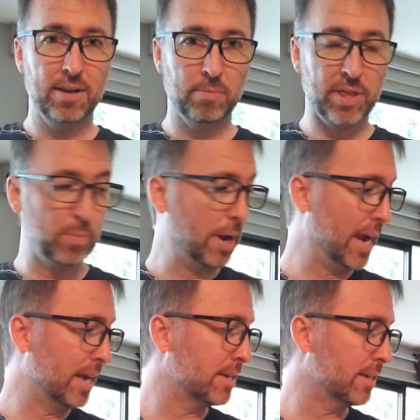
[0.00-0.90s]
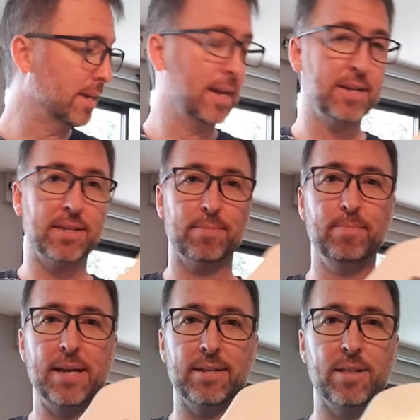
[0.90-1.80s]
with the paint and just
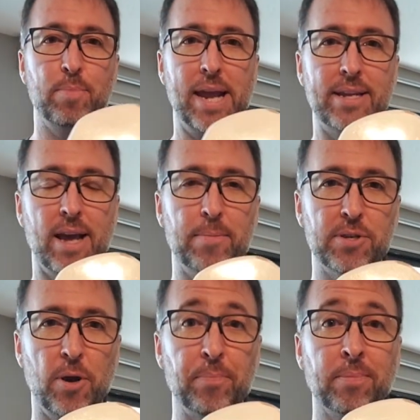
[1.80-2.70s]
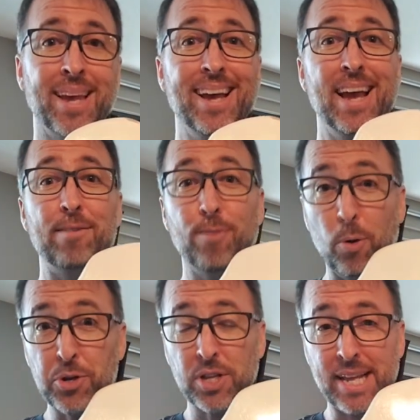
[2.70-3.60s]
messes the paint up. So
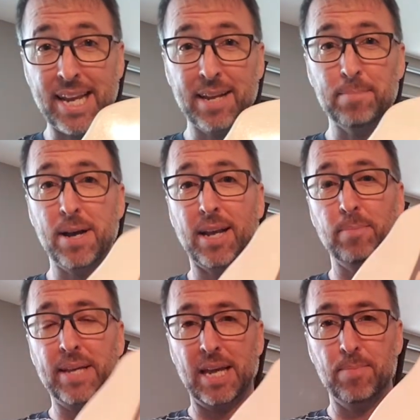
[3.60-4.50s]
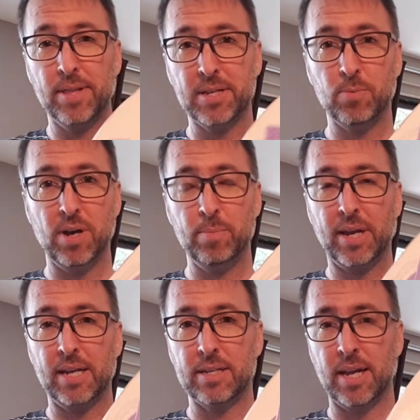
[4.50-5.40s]
unfortunately, I'm not going to be keeping this one
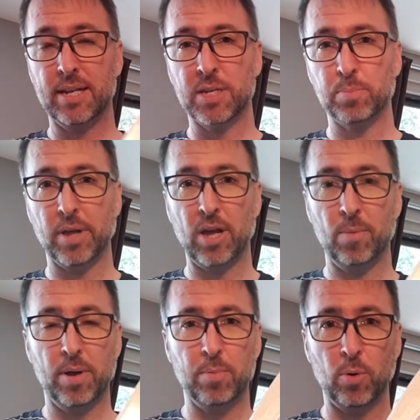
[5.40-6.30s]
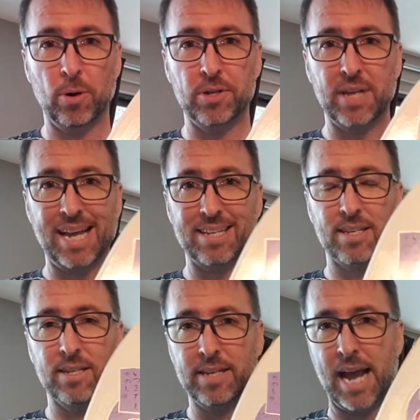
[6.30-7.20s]
because I display all my boards
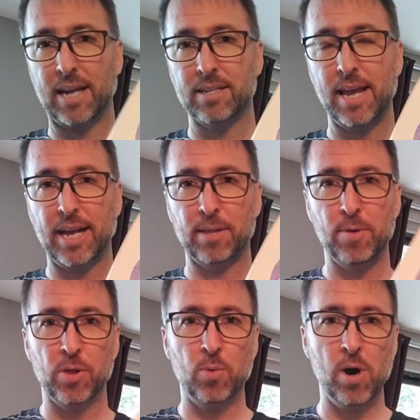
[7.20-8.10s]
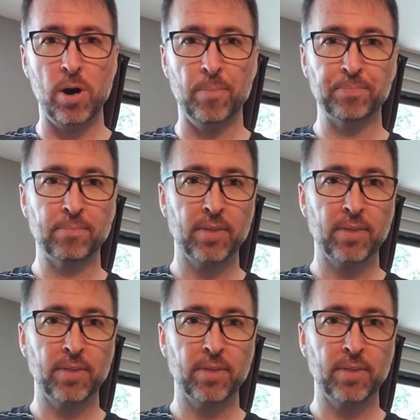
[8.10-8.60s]
as decks. I hang them on the wall.